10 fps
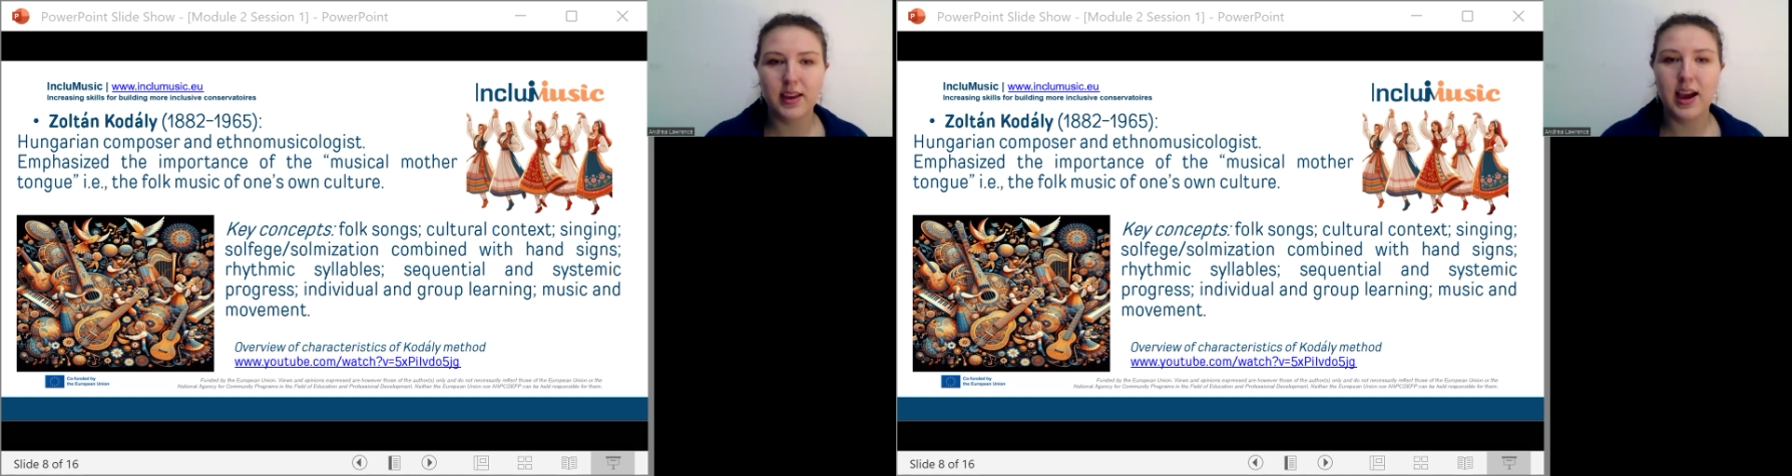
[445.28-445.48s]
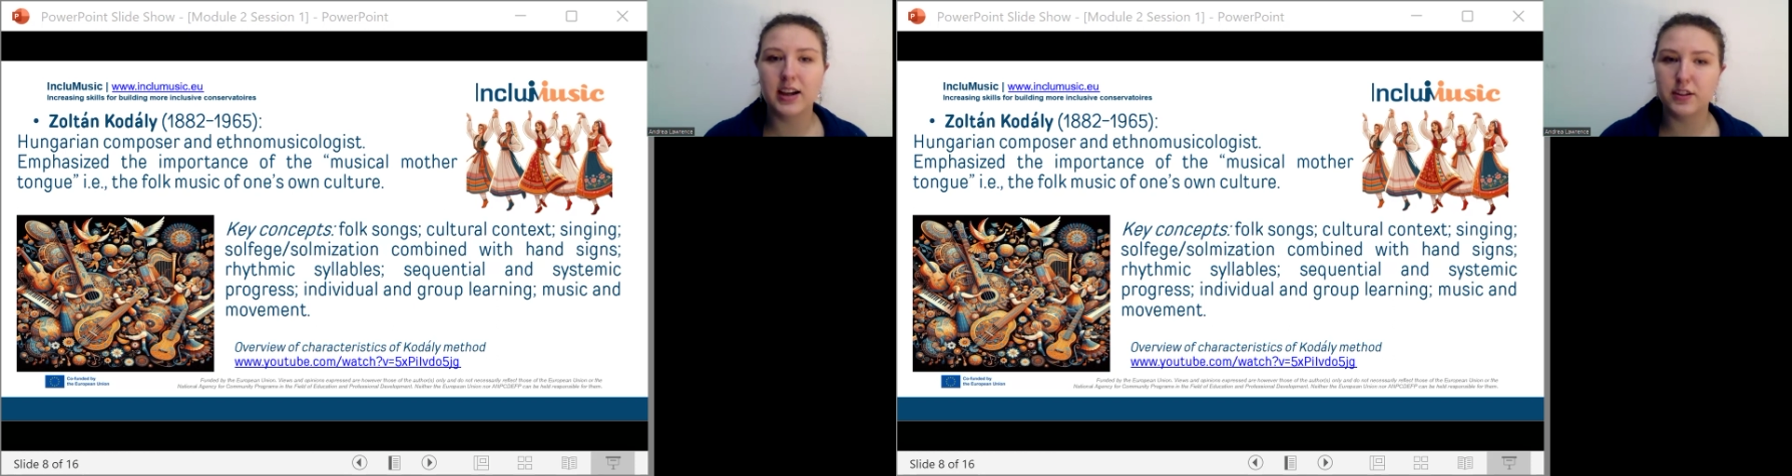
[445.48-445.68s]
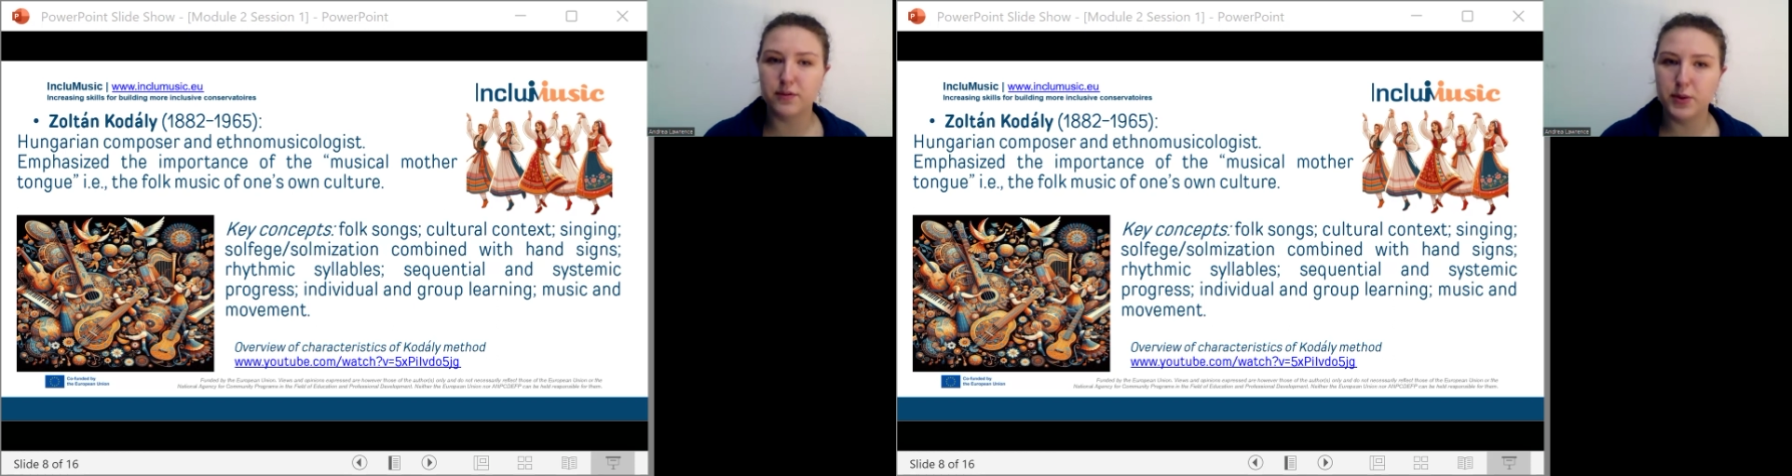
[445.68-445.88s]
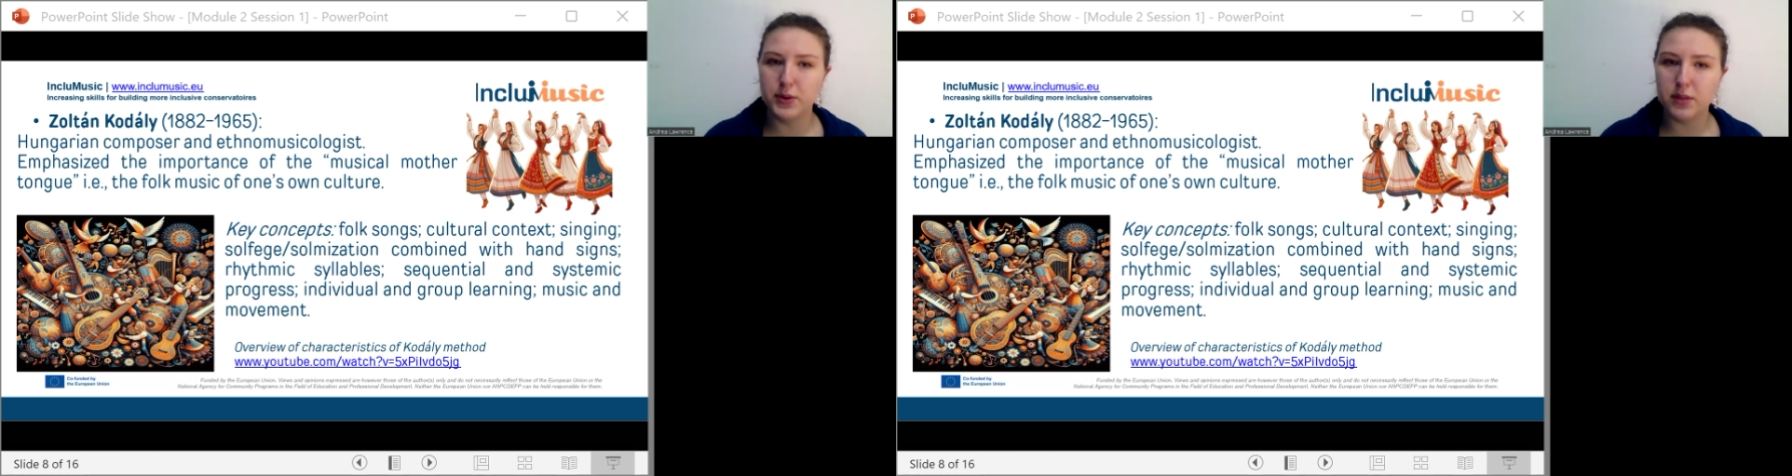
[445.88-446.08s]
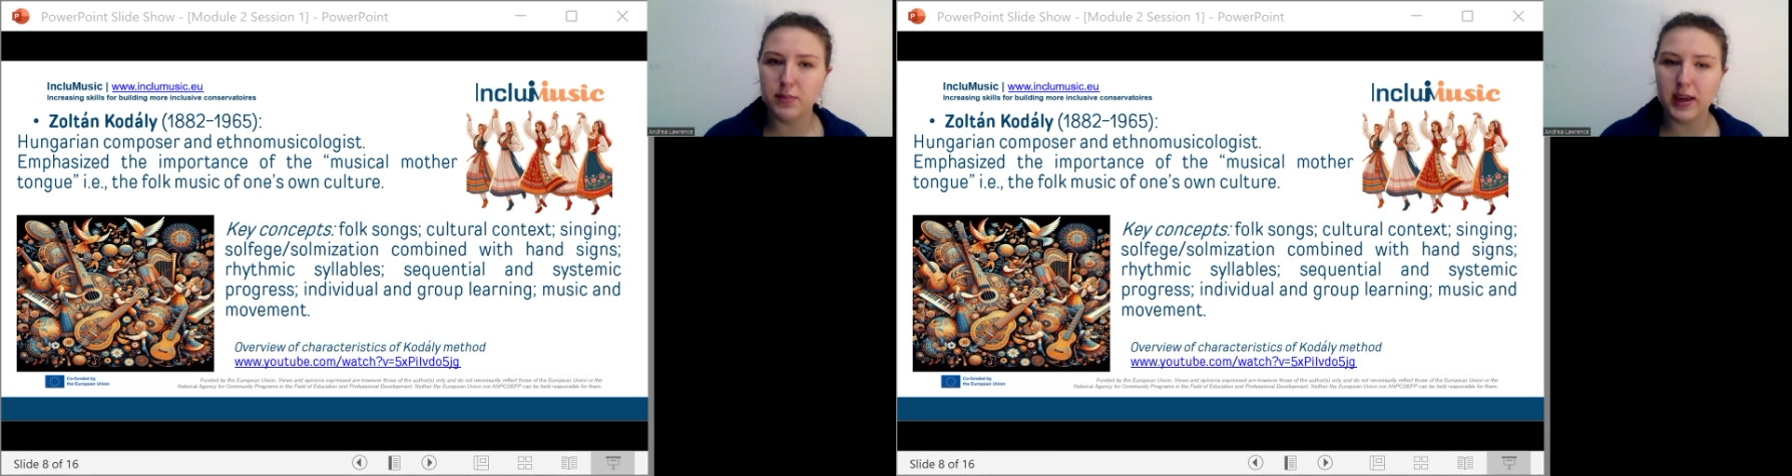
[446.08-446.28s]
Active
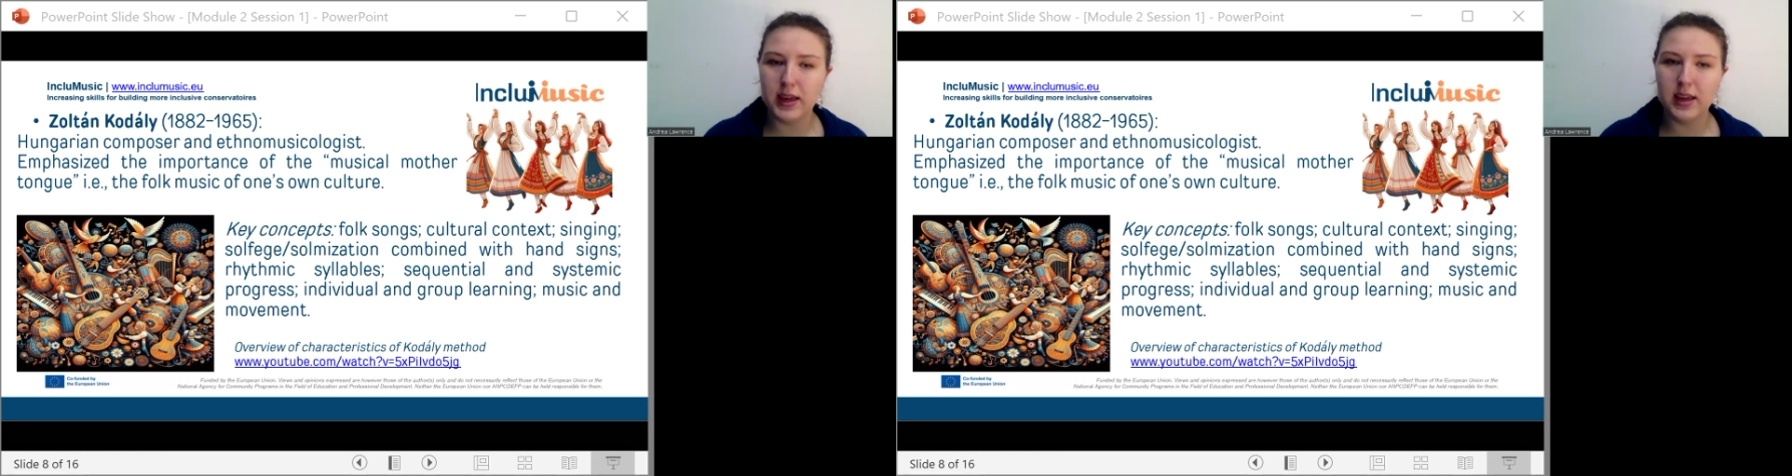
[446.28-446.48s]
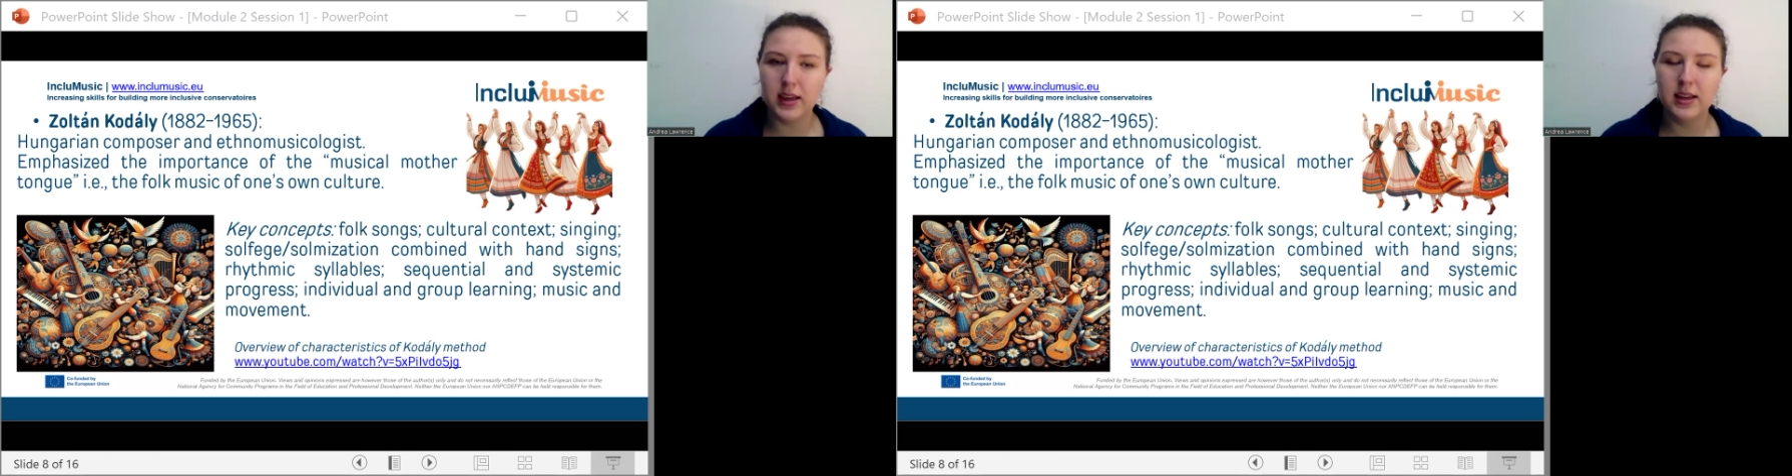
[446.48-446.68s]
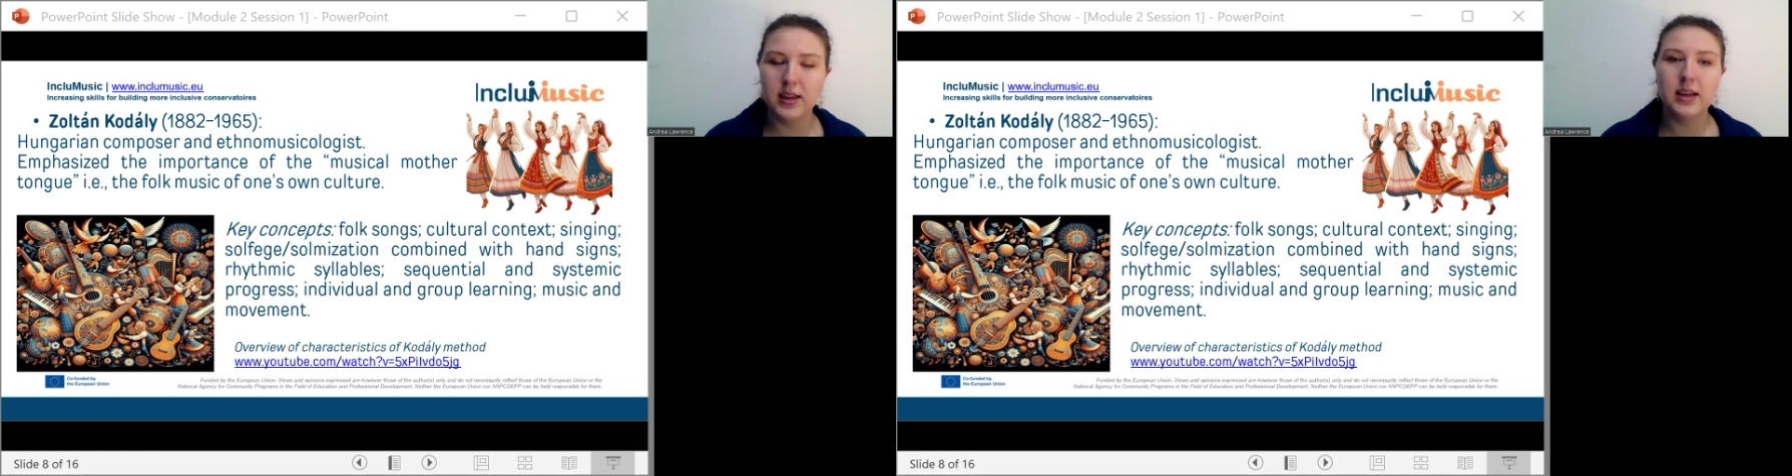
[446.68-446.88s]
music making,